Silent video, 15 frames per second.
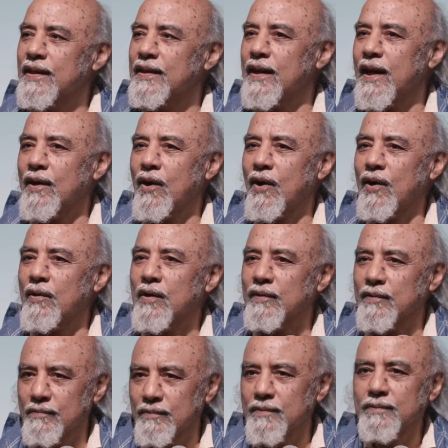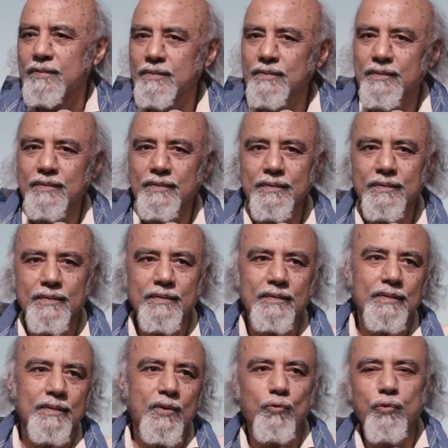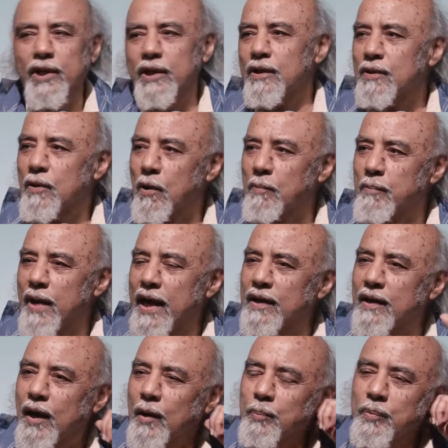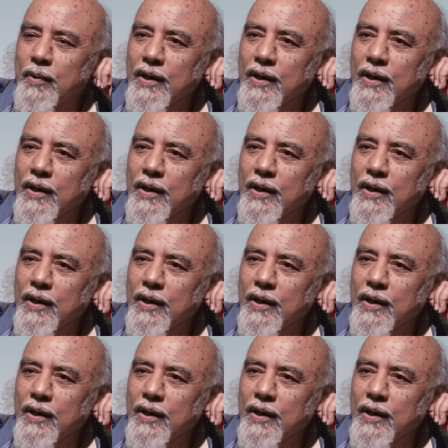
that are real or made up.